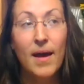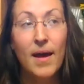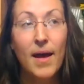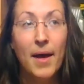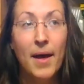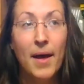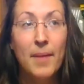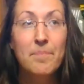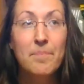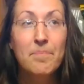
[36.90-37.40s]

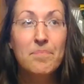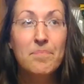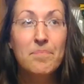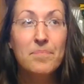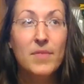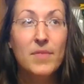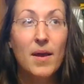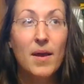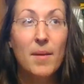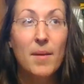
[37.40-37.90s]

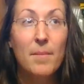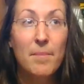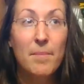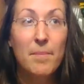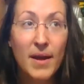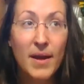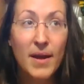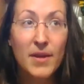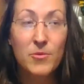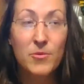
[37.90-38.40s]

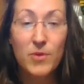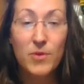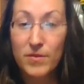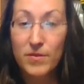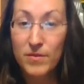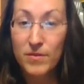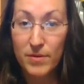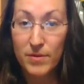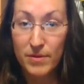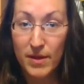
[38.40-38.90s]
But you
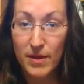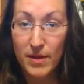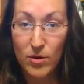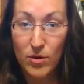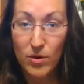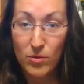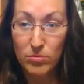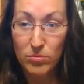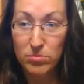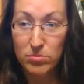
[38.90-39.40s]
also think,
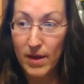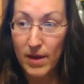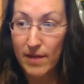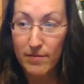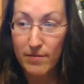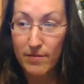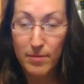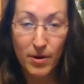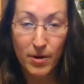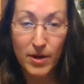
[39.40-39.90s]
oh, I
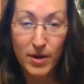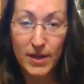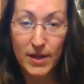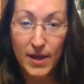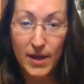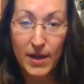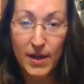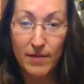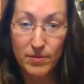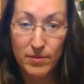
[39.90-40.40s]
have a party, I
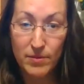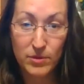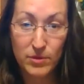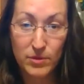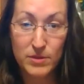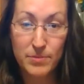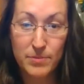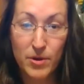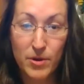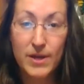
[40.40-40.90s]
have to book
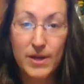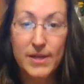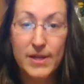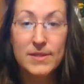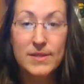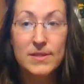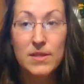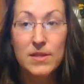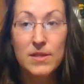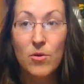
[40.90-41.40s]
some parties.
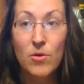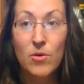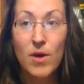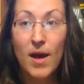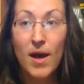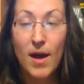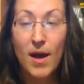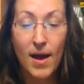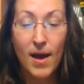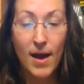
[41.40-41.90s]
So
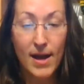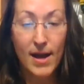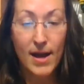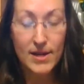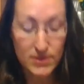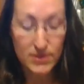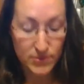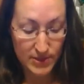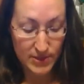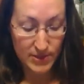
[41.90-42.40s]
I
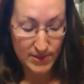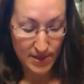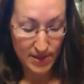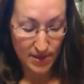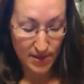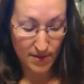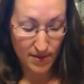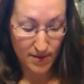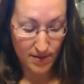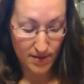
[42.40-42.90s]
just want
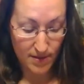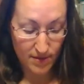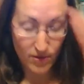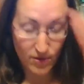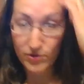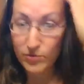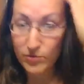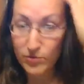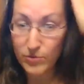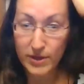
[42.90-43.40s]

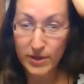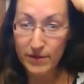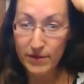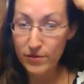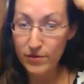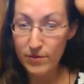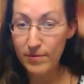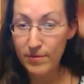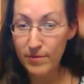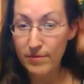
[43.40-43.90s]
to give you
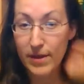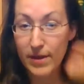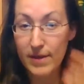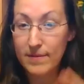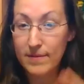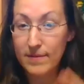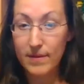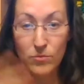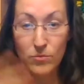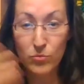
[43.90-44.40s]
some
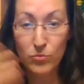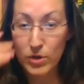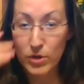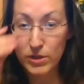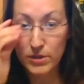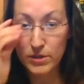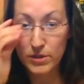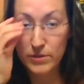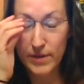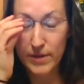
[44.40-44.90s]
advice, like what
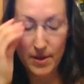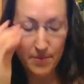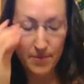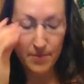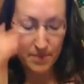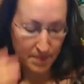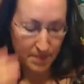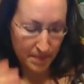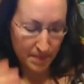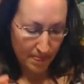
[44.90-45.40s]
to do now
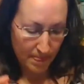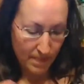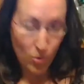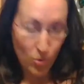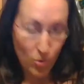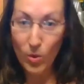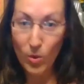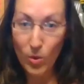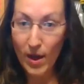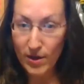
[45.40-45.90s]

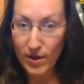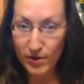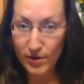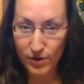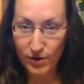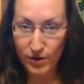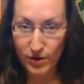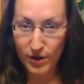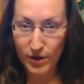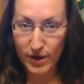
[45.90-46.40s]
while
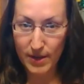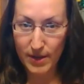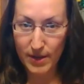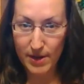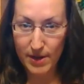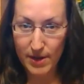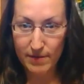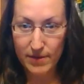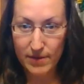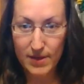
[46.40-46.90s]
you're learning
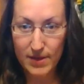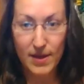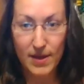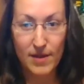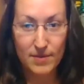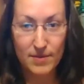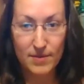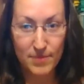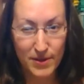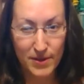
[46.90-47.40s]
about everything
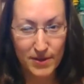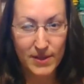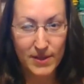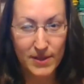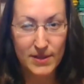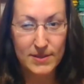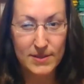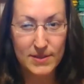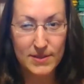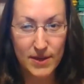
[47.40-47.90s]
else. But you
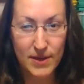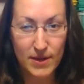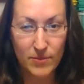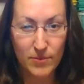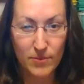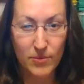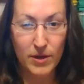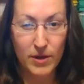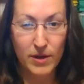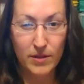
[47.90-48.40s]
need to start
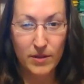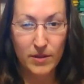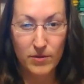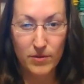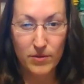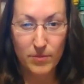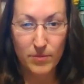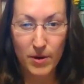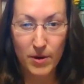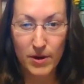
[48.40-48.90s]
working on
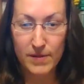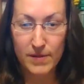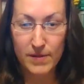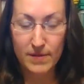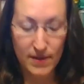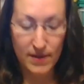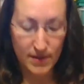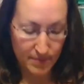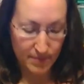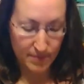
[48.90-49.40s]
those parties,
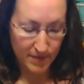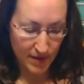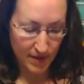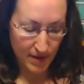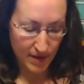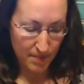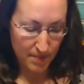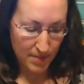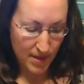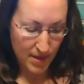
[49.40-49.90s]
getting them set
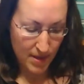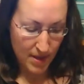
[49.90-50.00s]
up.